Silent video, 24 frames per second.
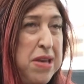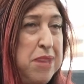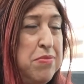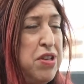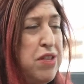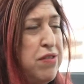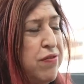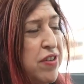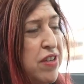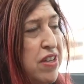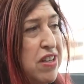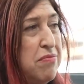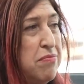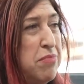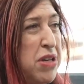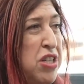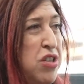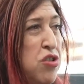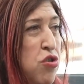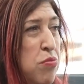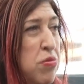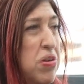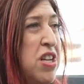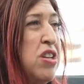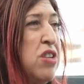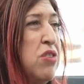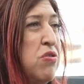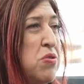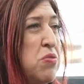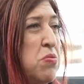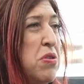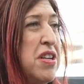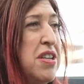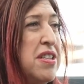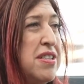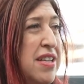maybe feel it, but nobody
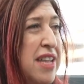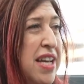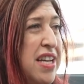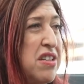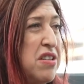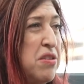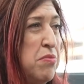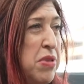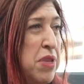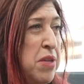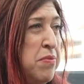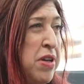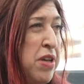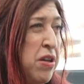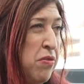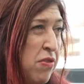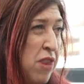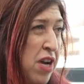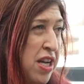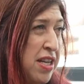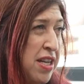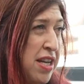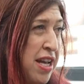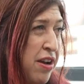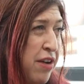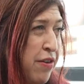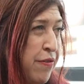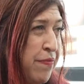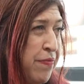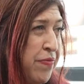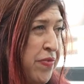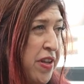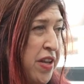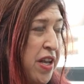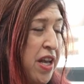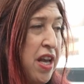knows what it's like to be me right
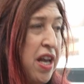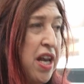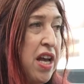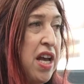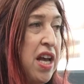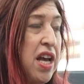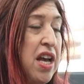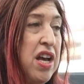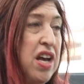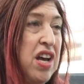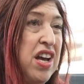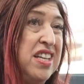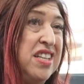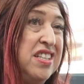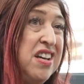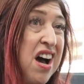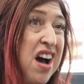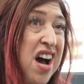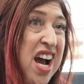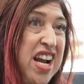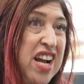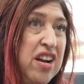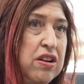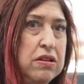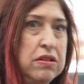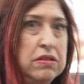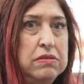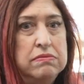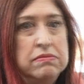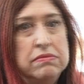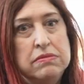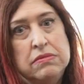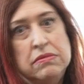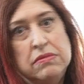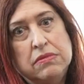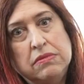now.
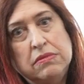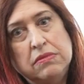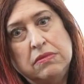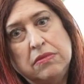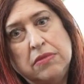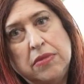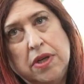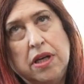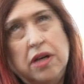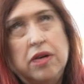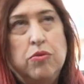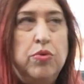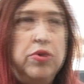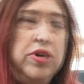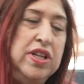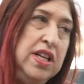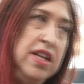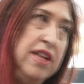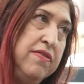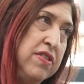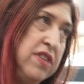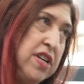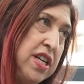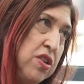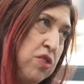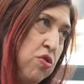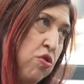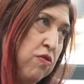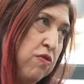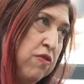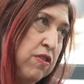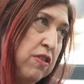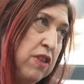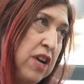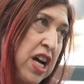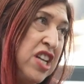Tired. We live in an
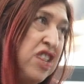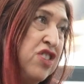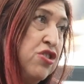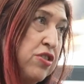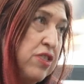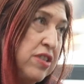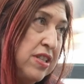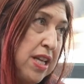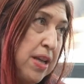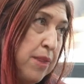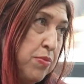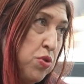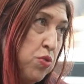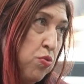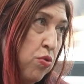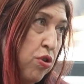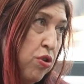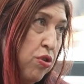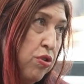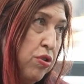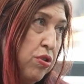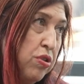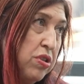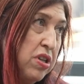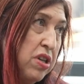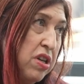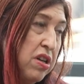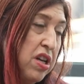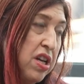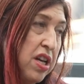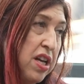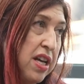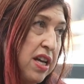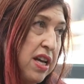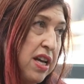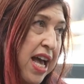over, underslept world.
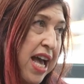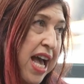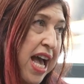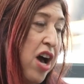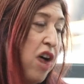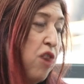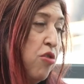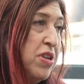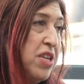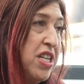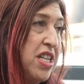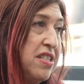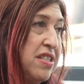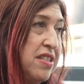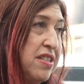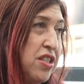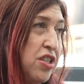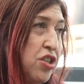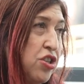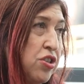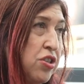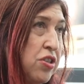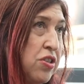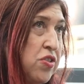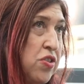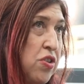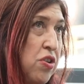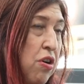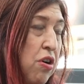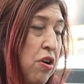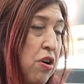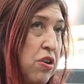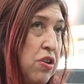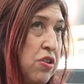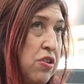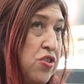How many decisions
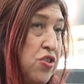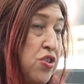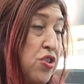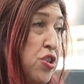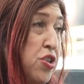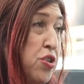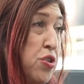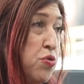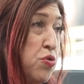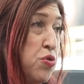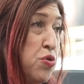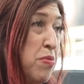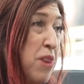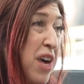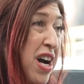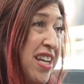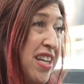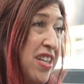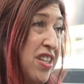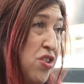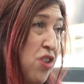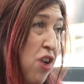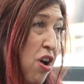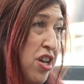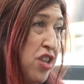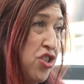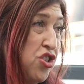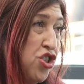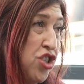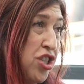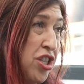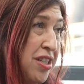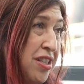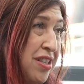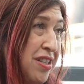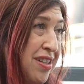are skewed by
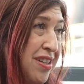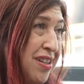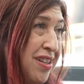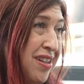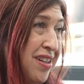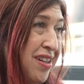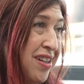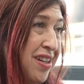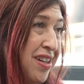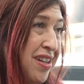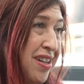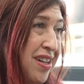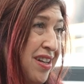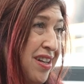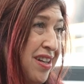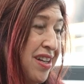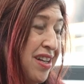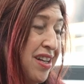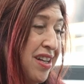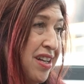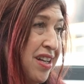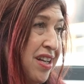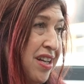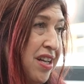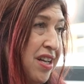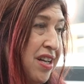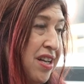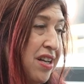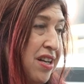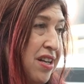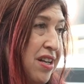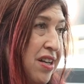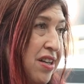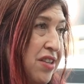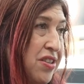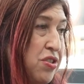exhaustion? Yeah, that's
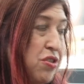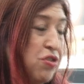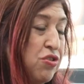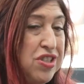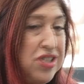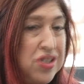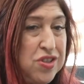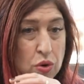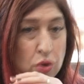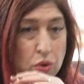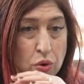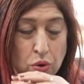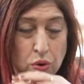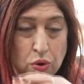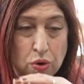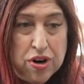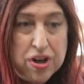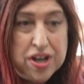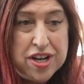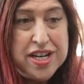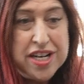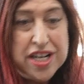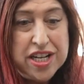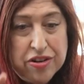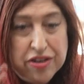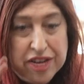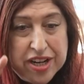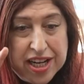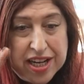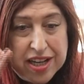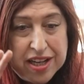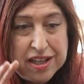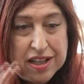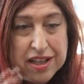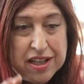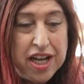fair. 100%. So just
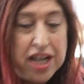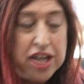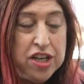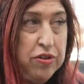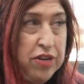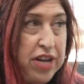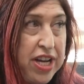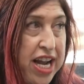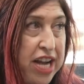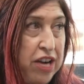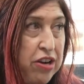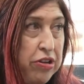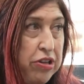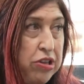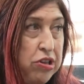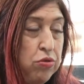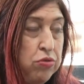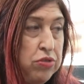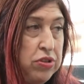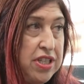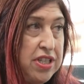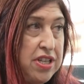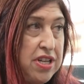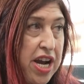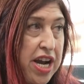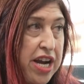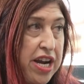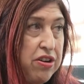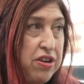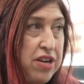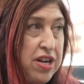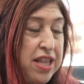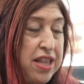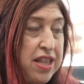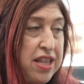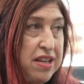ordinary hungry, angry, lonely,
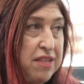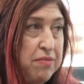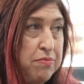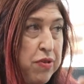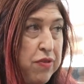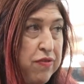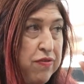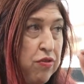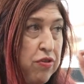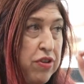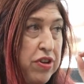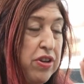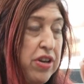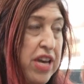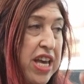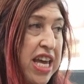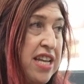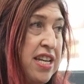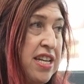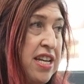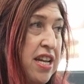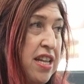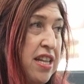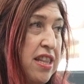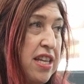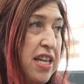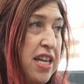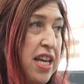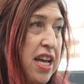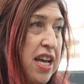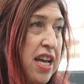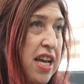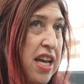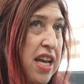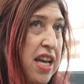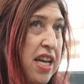tired. I think before you get any
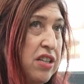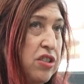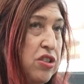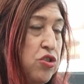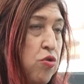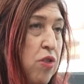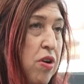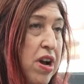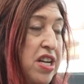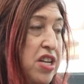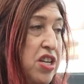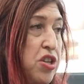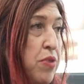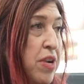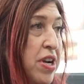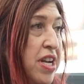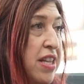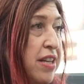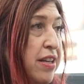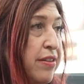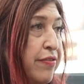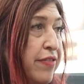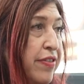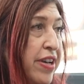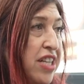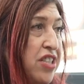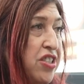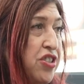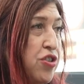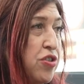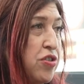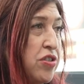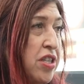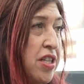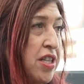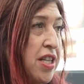trying to do anything
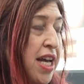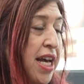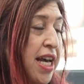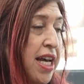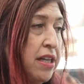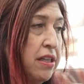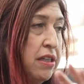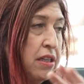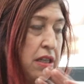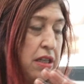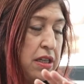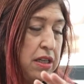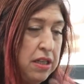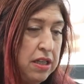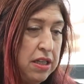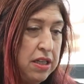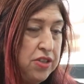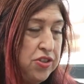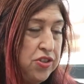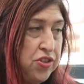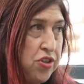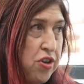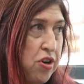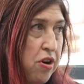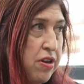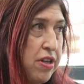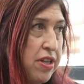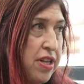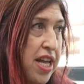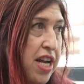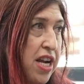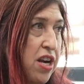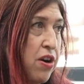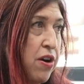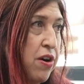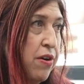fancier than that,
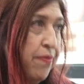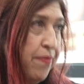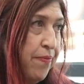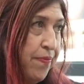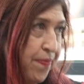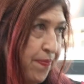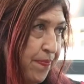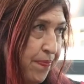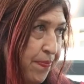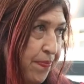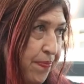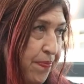start there.